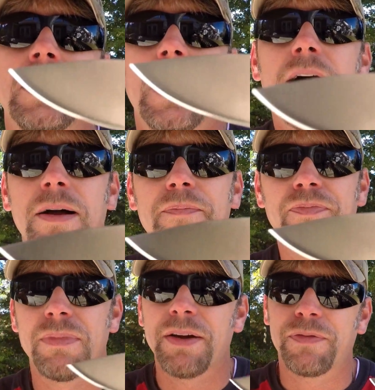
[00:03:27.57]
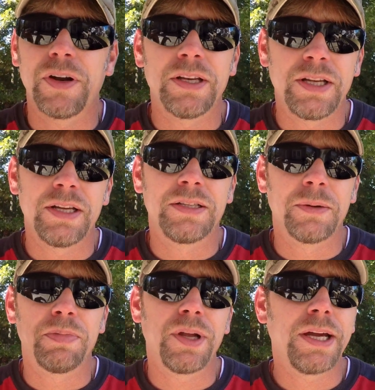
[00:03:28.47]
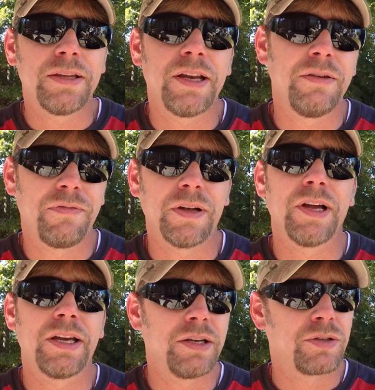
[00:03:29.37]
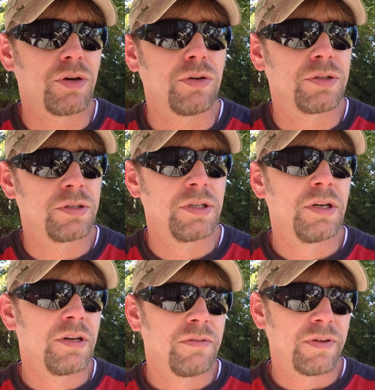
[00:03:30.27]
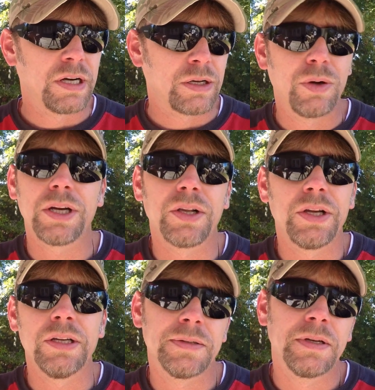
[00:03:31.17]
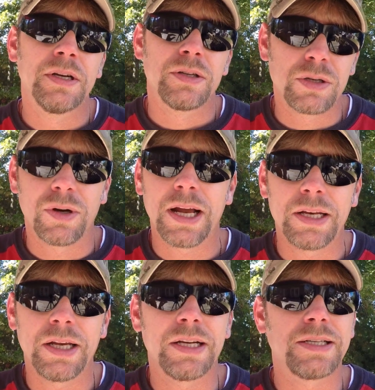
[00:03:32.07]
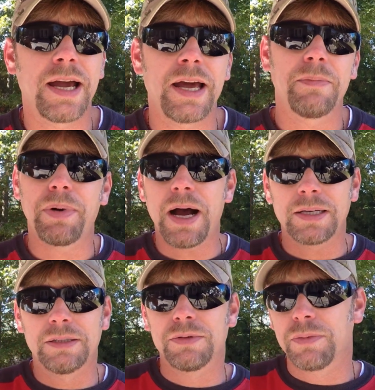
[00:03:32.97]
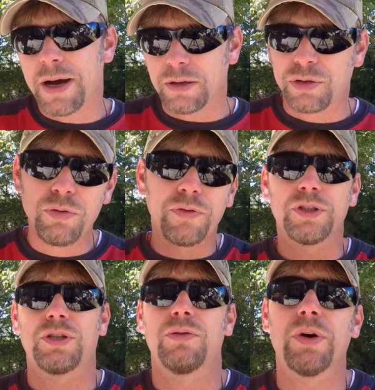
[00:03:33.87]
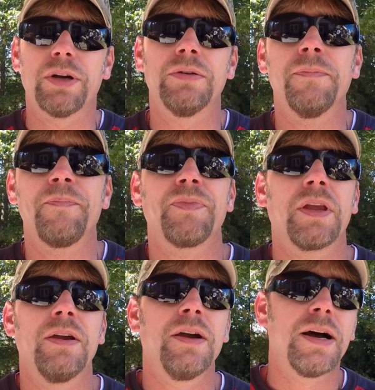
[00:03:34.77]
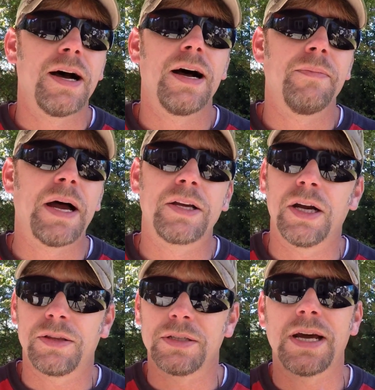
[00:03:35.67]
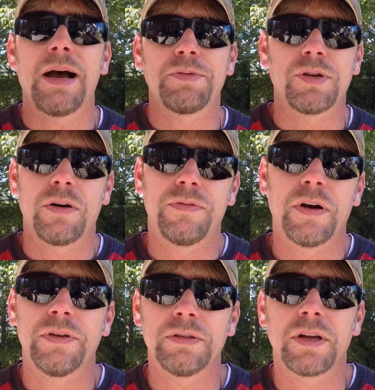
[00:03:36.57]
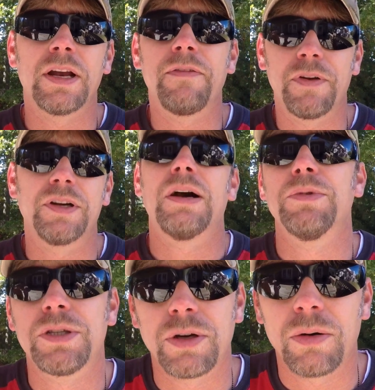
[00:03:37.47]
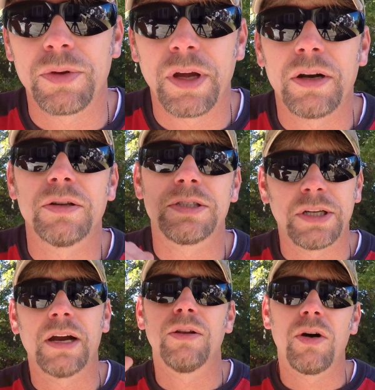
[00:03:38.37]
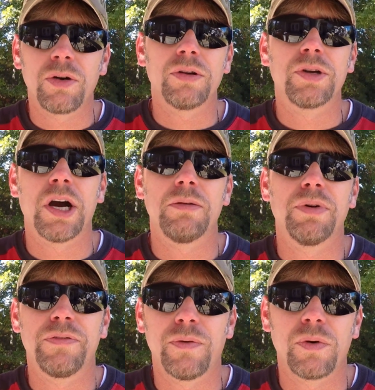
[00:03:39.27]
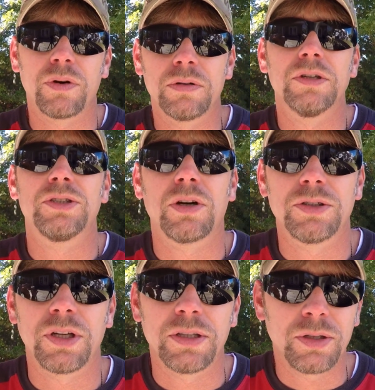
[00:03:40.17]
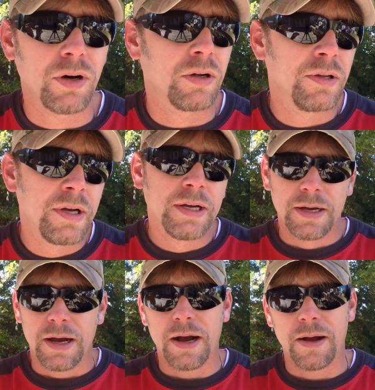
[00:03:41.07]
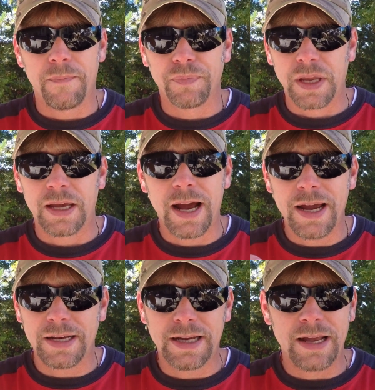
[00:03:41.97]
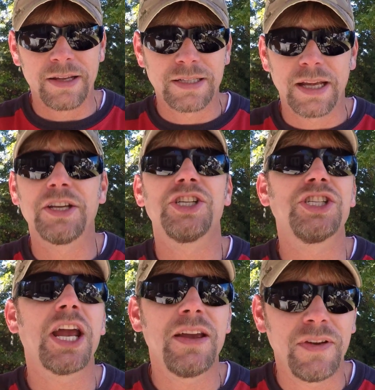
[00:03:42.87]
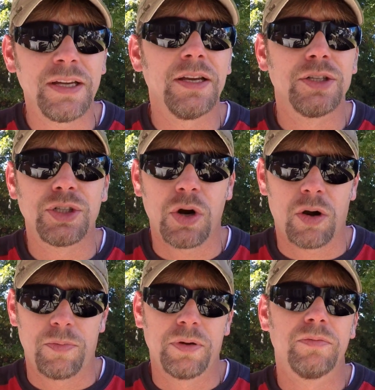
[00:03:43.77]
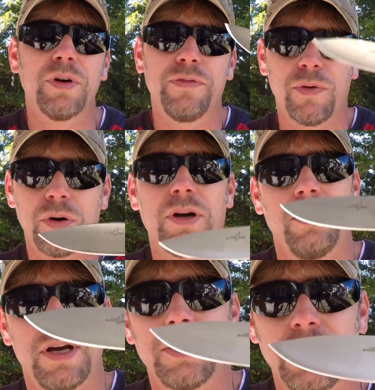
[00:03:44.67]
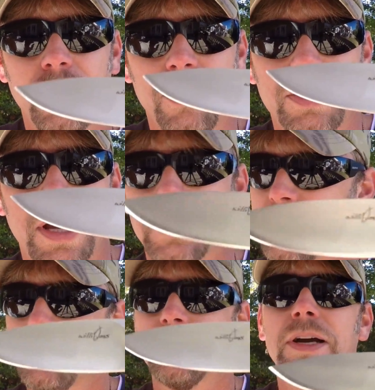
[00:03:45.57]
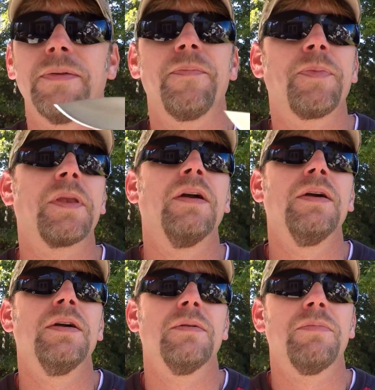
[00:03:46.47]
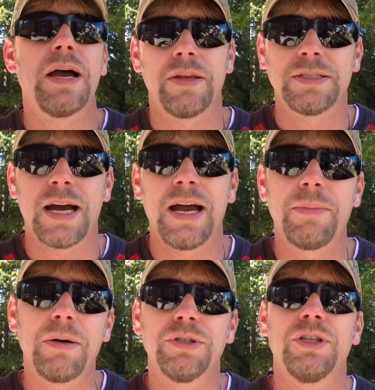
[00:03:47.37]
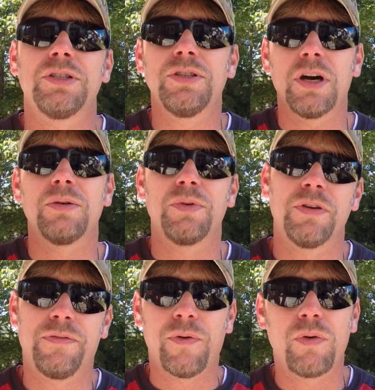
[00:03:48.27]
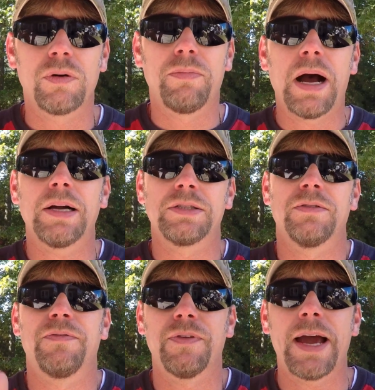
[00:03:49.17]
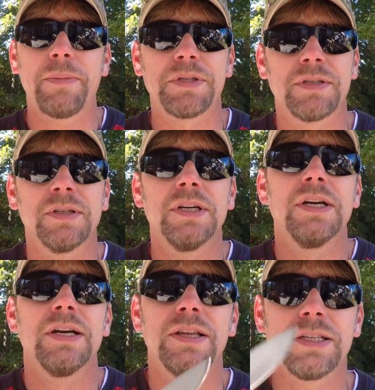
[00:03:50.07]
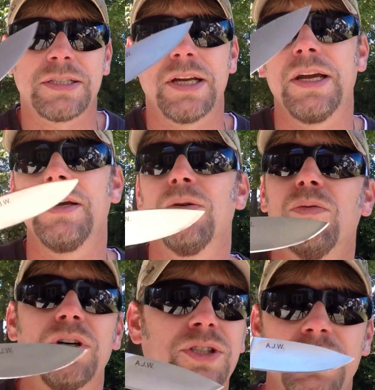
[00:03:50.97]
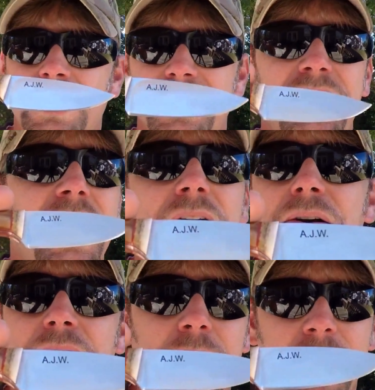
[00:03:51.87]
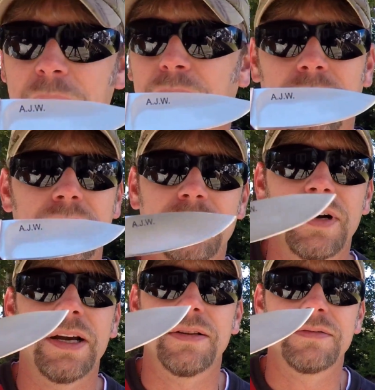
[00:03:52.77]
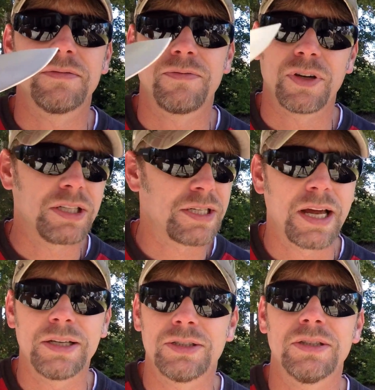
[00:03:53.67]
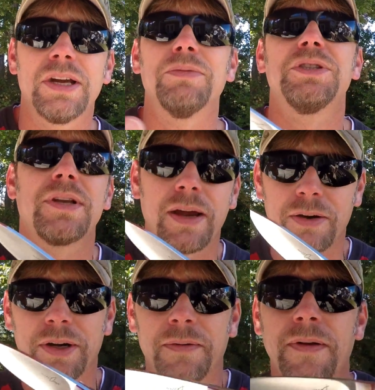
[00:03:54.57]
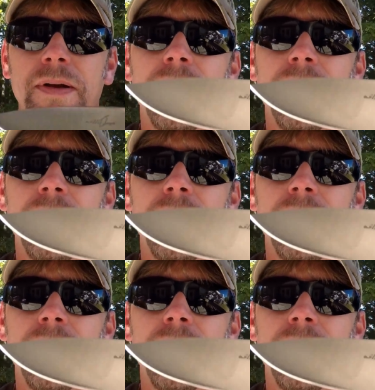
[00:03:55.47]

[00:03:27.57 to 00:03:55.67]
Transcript: My friend did complain that he felt like it dulled very quickly. So what I did is I had a box that was about 2 foot squared. I cut the tops off of it, and I figured I would start with there. Let's see how long it'll cut before it starts to get dull. And I had gotten this thing shaving sharp before I started the test, right? By the time I was just done with the 4 box flaps, this thing was just tearing paper, right? Forget slicing, it was tearing.